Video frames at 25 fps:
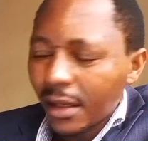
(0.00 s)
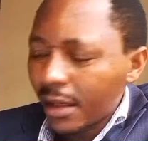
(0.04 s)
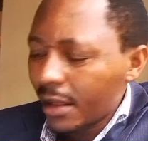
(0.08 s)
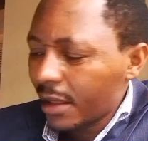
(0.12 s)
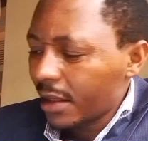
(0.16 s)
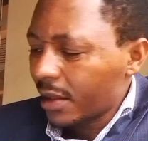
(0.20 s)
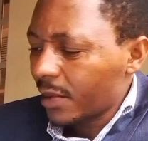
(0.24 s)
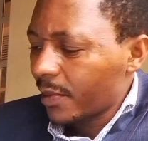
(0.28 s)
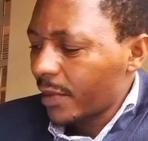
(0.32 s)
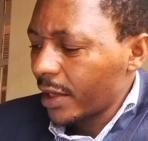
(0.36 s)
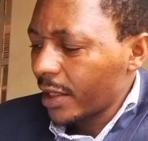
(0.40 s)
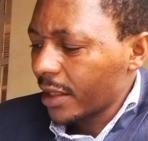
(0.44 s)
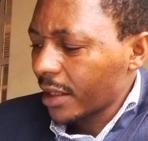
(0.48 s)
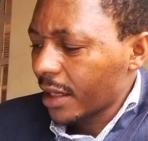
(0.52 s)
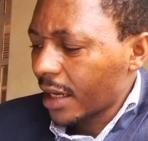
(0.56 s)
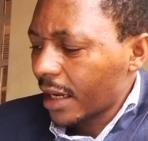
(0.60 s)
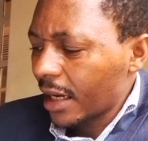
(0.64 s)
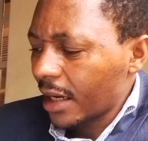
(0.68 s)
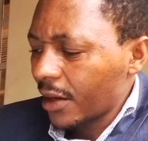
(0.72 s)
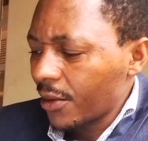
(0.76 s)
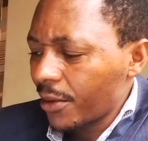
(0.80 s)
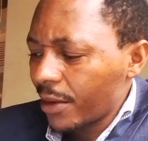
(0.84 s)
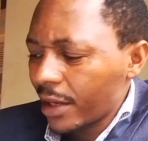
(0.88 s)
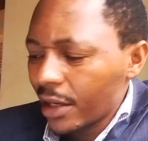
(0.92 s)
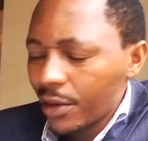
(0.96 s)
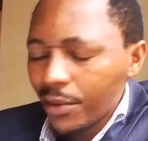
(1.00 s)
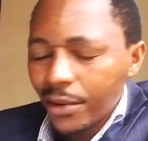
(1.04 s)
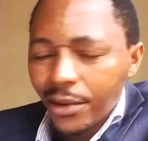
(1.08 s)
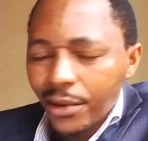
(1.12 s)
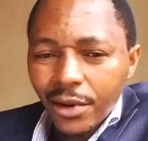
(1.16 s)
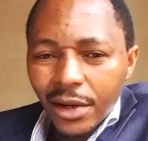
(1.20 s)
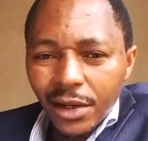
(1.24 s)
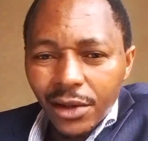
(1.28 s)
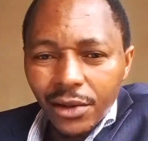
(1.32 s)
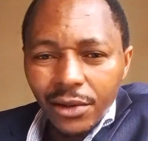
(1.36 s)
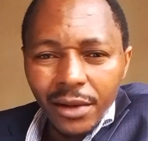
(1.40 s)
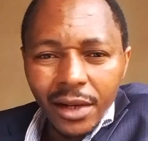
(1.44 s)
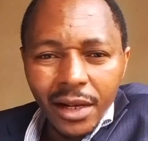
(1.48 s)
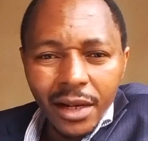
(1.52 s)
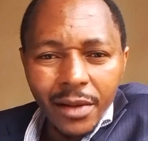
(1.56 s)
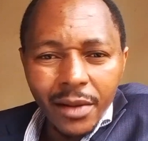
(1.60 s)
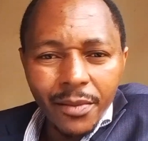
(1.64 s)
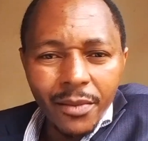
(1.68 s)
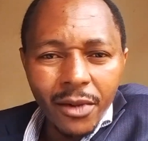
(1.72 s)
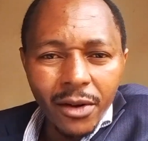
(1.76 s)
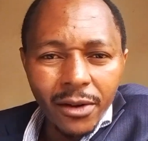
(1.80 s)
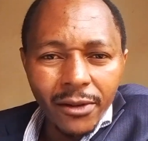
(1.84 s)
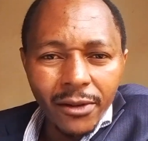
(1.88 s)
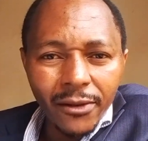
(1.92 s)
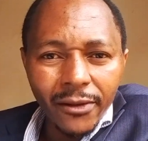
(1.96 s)
It's basically when we were talking
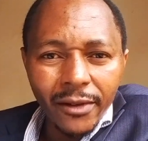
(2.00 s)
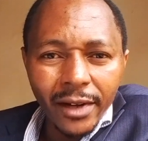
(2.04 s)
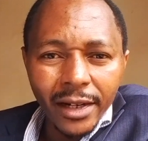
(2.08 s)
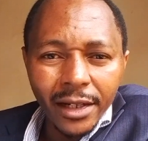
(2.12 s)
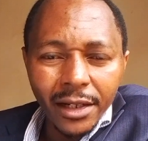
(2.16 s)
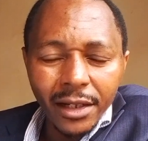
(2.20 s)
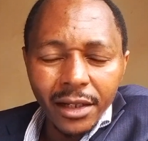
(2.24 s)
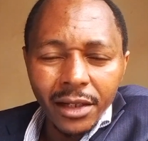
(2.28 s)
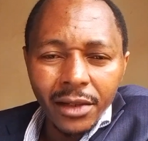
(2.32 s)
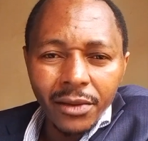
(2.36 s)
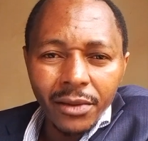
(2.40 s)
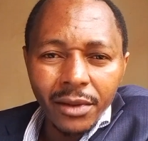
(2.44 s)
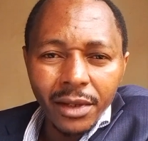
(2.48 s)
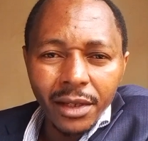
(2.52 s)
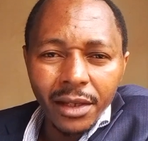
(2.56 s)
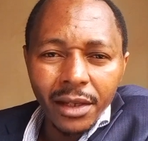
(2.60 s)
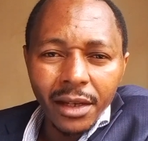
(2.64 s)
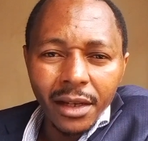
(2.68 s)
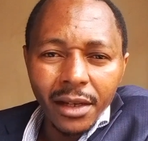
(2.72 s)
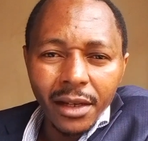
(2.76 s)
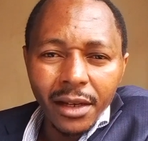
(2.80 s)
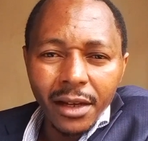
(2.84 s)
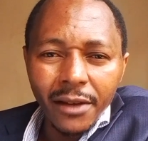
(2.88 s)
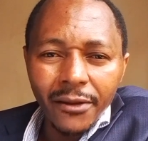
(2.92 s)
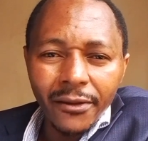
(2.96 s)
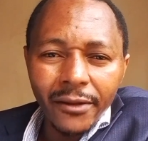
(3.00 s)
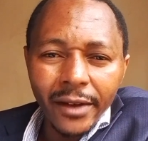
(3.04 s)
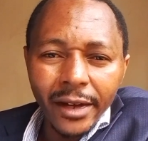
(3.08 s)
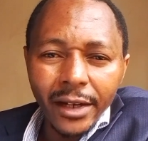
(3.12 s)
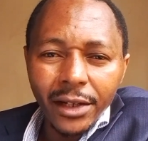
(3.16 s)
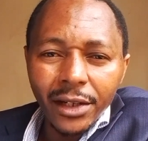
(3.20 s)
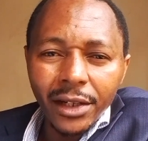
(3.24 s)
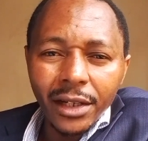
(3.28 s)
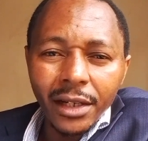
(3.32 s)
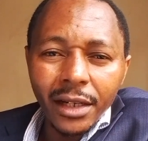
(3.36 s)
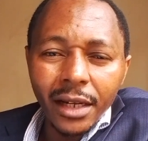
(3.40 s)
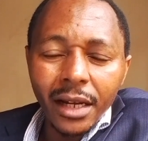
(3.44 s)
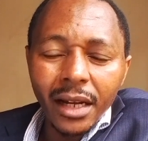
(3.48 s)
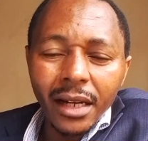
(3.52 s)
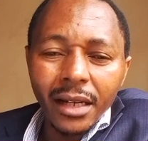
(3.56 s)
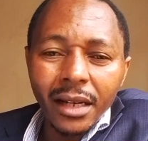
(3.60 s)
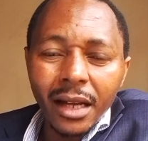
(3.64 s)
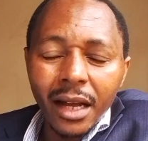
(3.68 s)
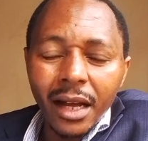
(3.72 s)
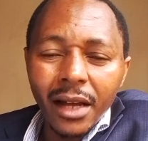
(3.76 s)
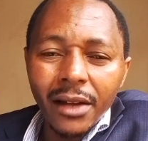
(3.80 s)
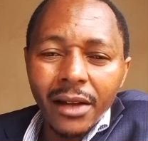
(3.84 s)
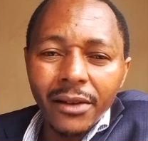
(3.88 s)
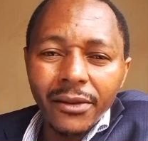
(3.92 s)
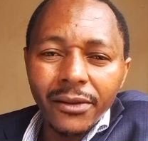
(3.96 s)
about functions, we said a function can
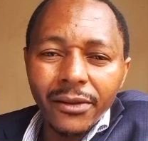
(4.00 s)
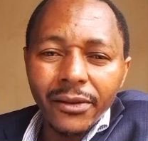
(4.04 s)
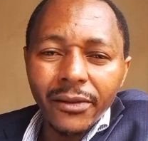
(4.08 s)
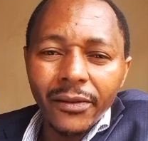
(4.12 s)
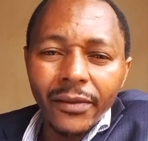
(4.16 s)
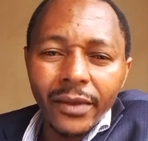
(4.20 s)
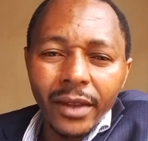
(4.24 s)
have